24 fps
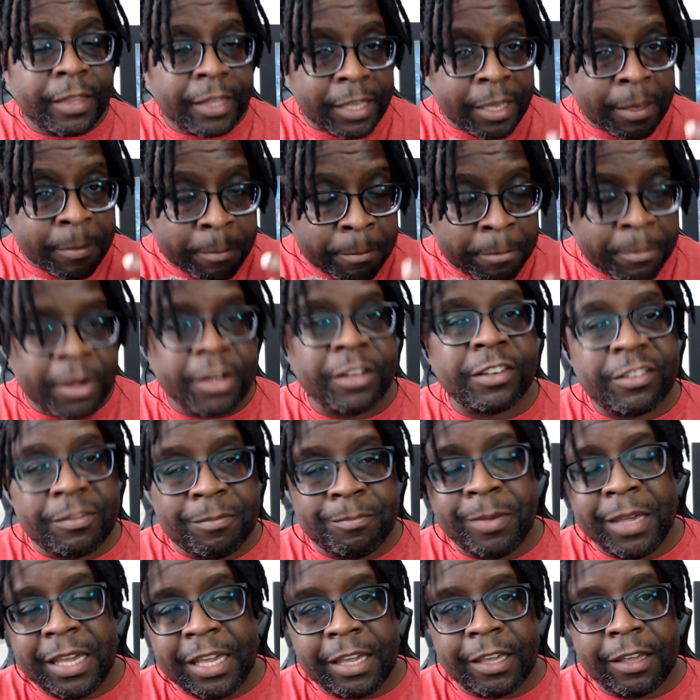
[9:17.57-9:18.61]
it
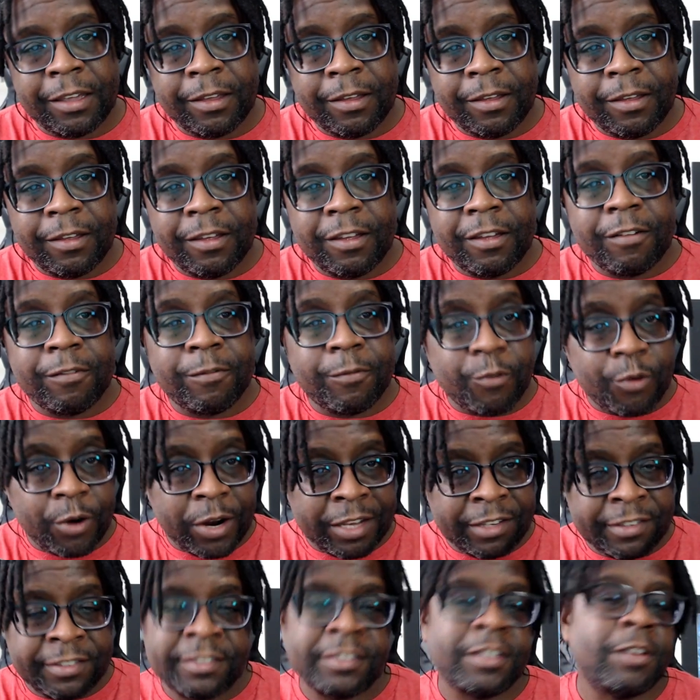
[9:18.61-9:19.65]
must be for
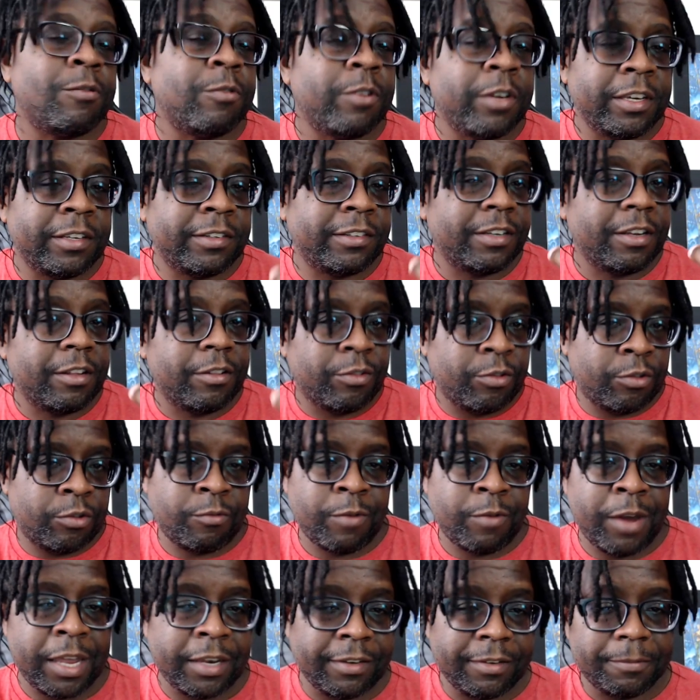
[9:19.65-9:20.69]
a serious
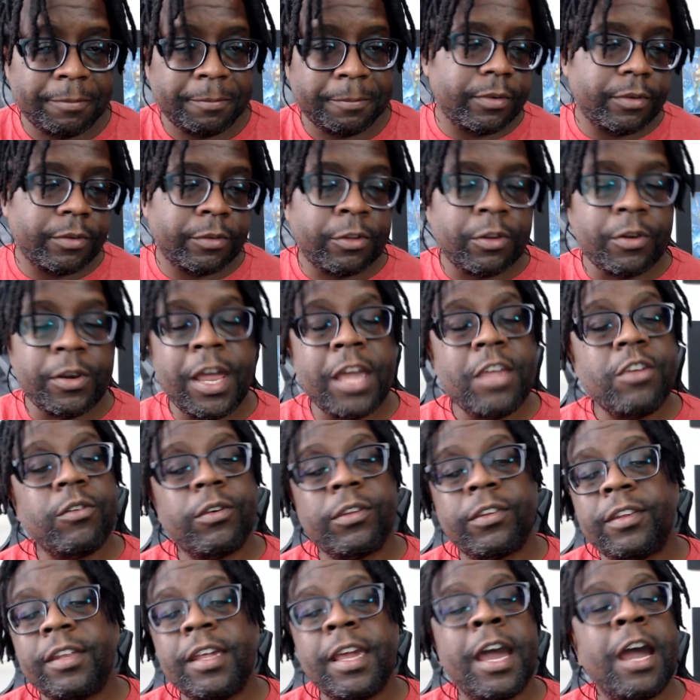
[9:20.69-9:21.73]
threat. So now you
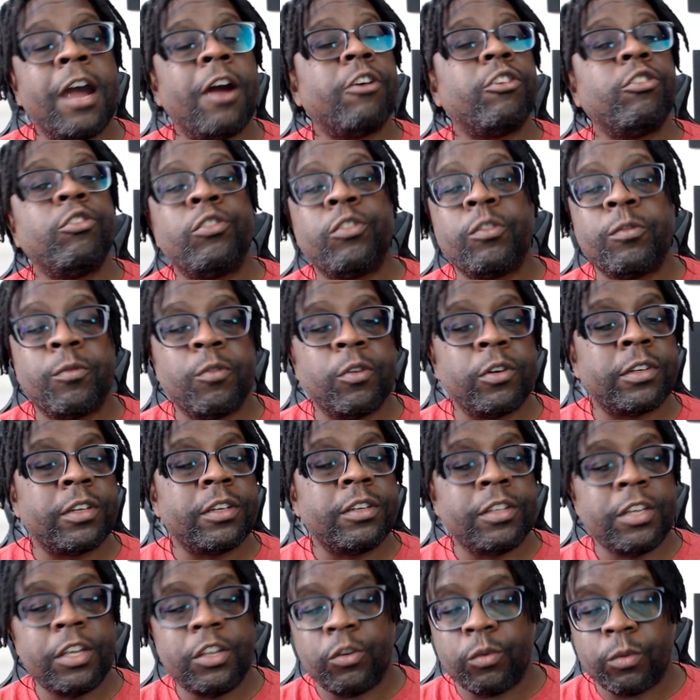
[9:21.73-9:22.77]
can see how our use of force
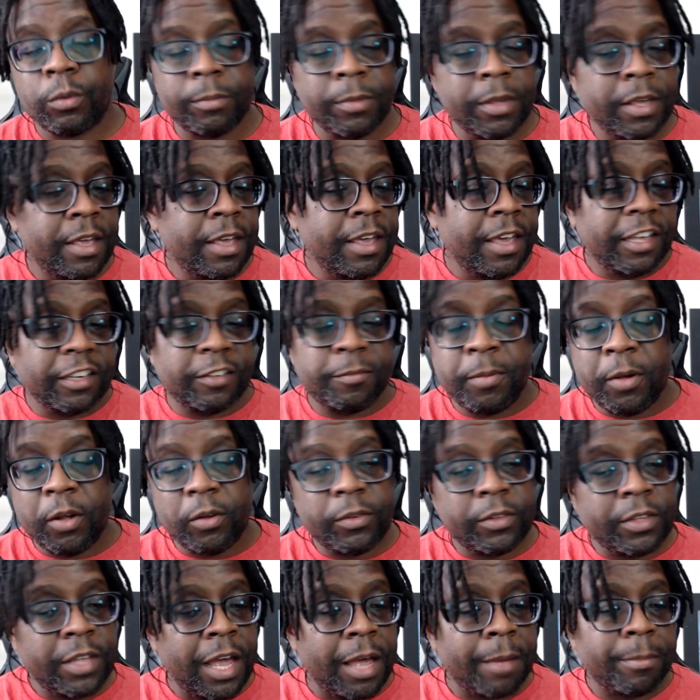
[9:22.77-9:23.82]
continuum has
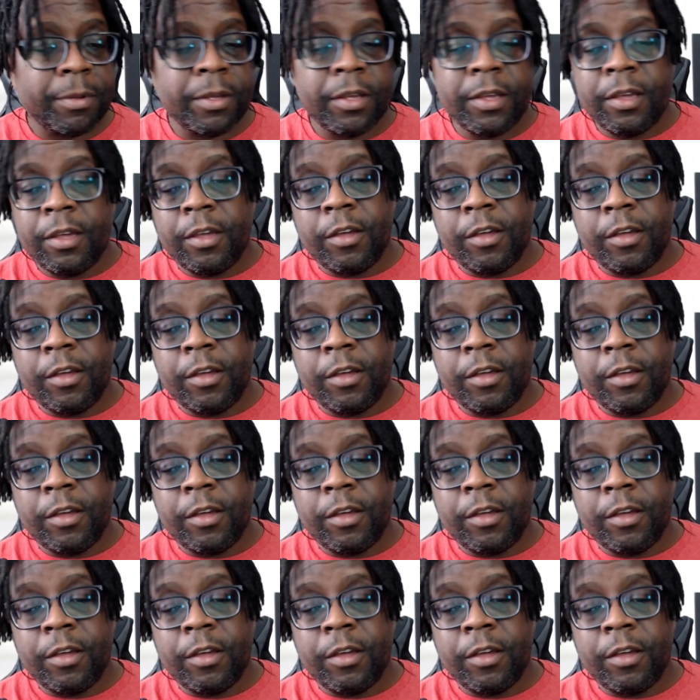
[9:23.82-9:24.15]
built up